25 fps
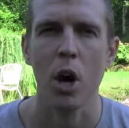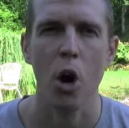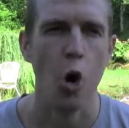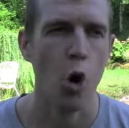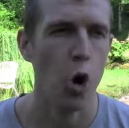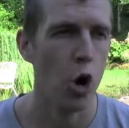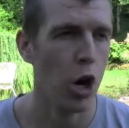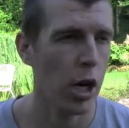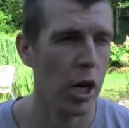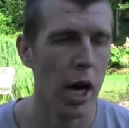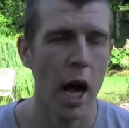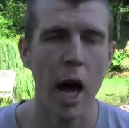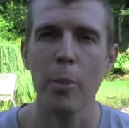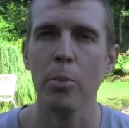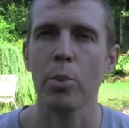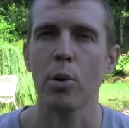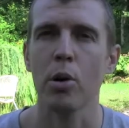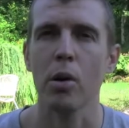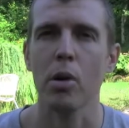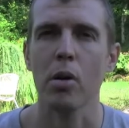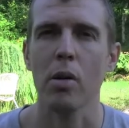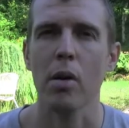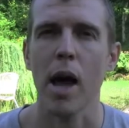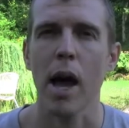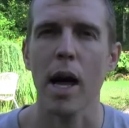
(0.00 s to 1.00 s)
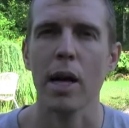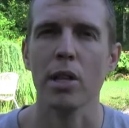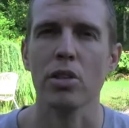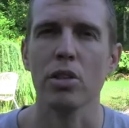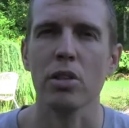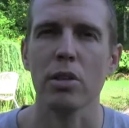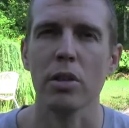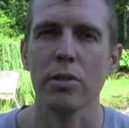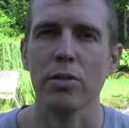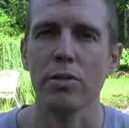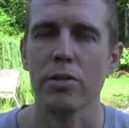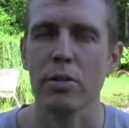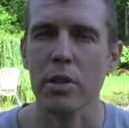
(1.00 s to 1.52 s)
or a couple
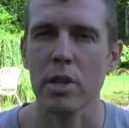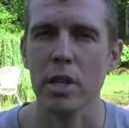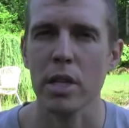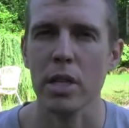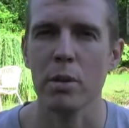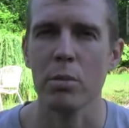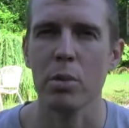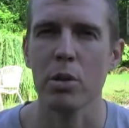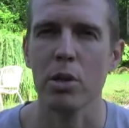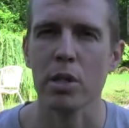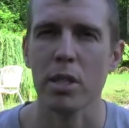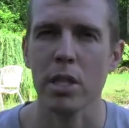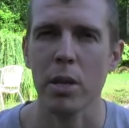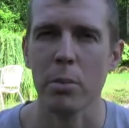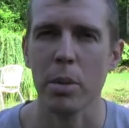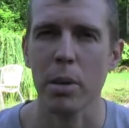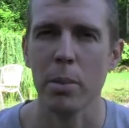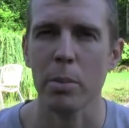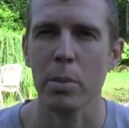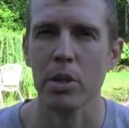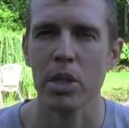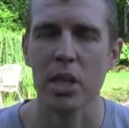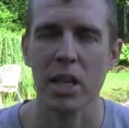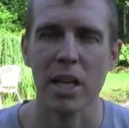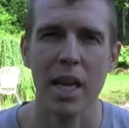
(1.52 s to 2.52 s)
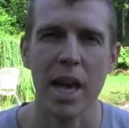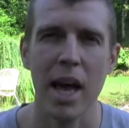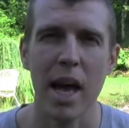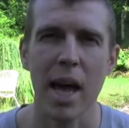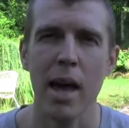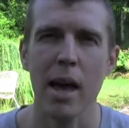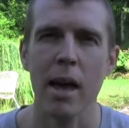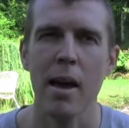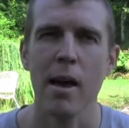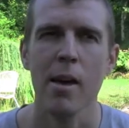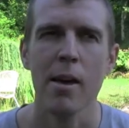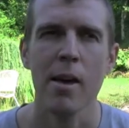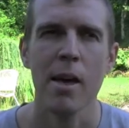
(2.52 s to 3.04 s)
actually free ebooks that people could
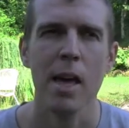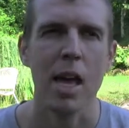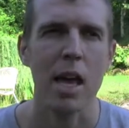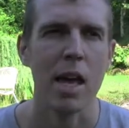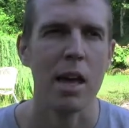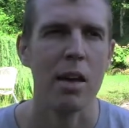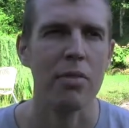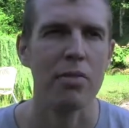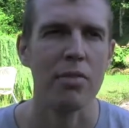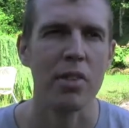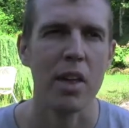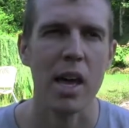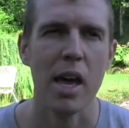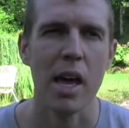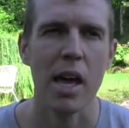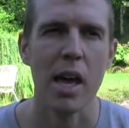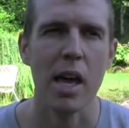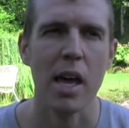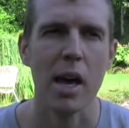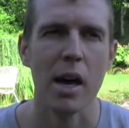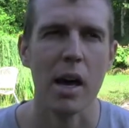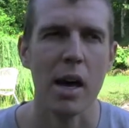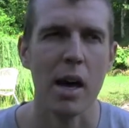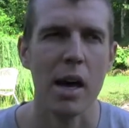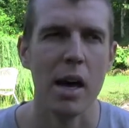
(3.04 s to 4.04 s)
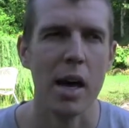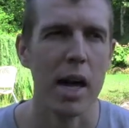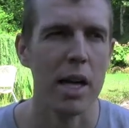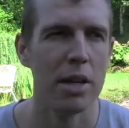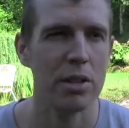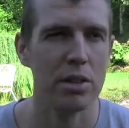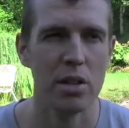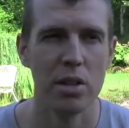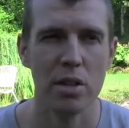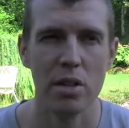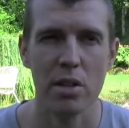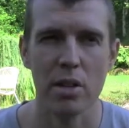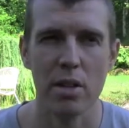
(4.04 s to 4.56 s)
get if they
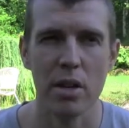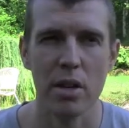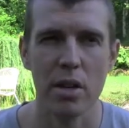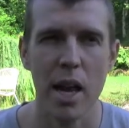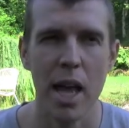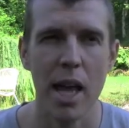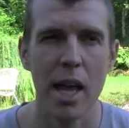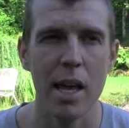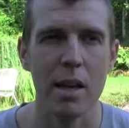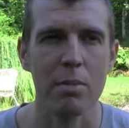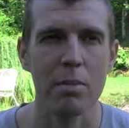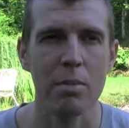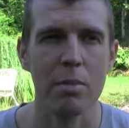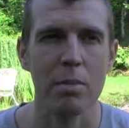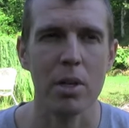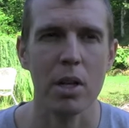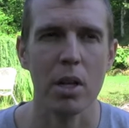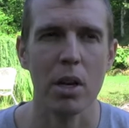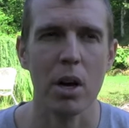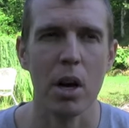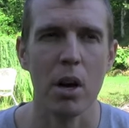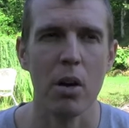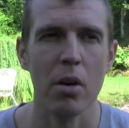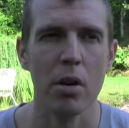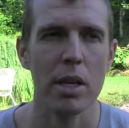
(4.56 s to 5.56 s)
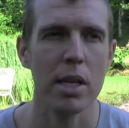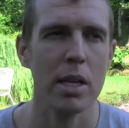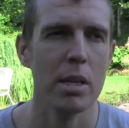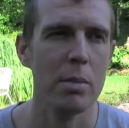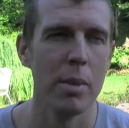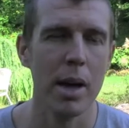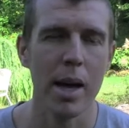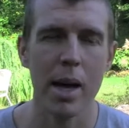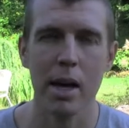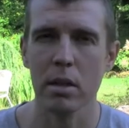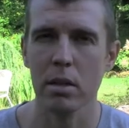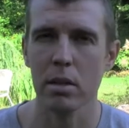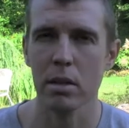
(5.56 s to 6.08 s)
enter their name, you know,
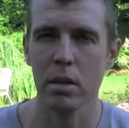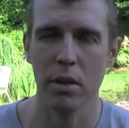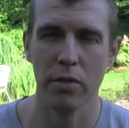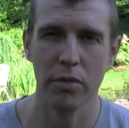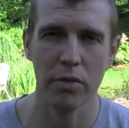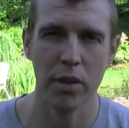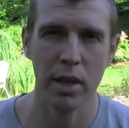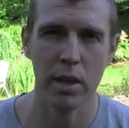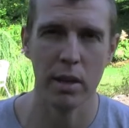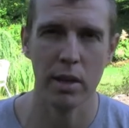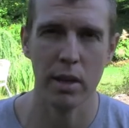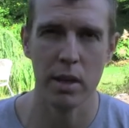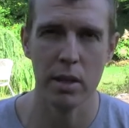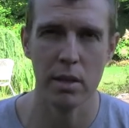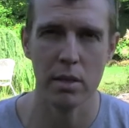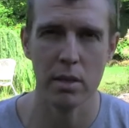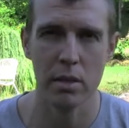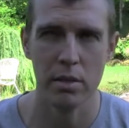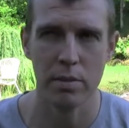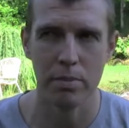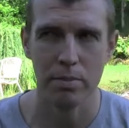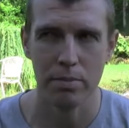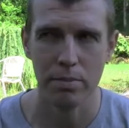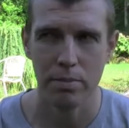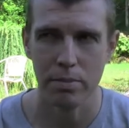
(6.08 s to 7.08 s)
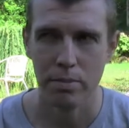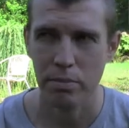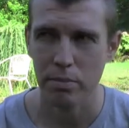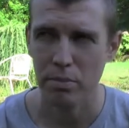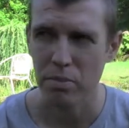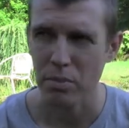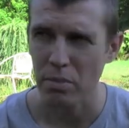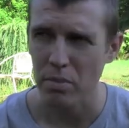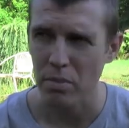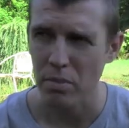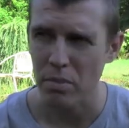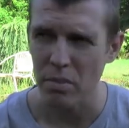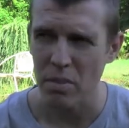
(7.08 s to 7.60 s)
email and stuff like this.
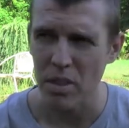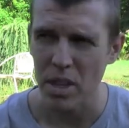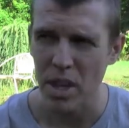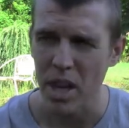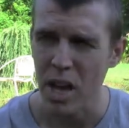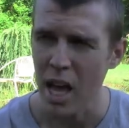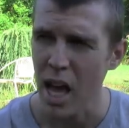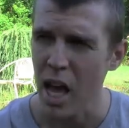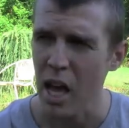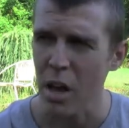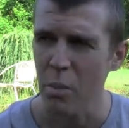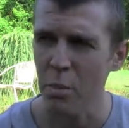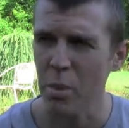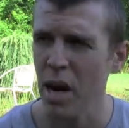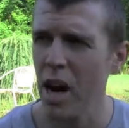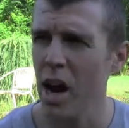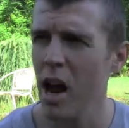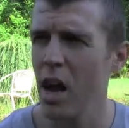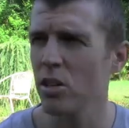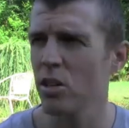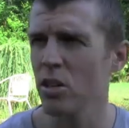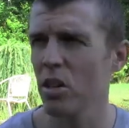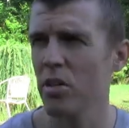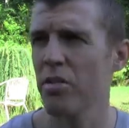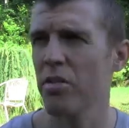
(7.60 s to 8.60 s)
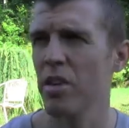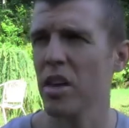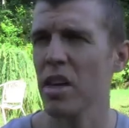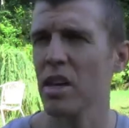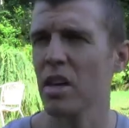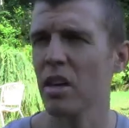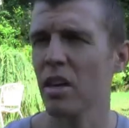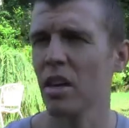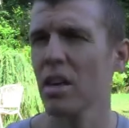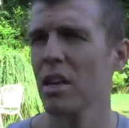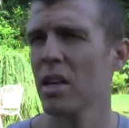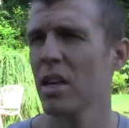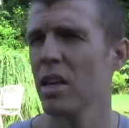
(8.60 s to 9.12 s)
But I also
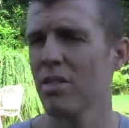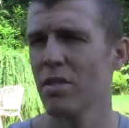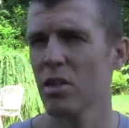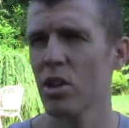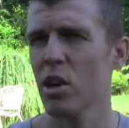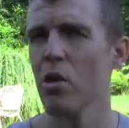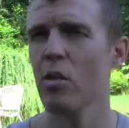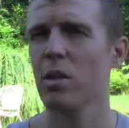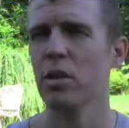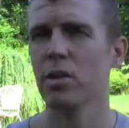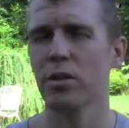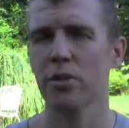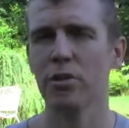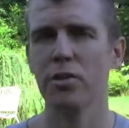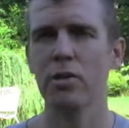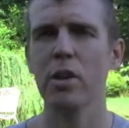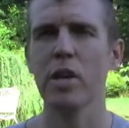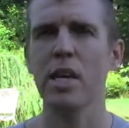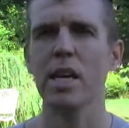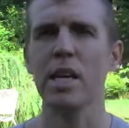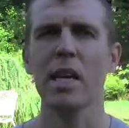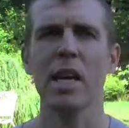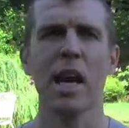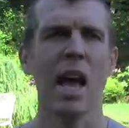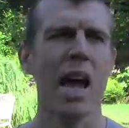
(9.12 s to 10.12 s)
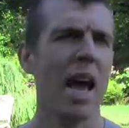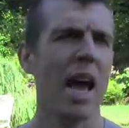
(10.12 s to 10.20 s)
think, and even though it's free,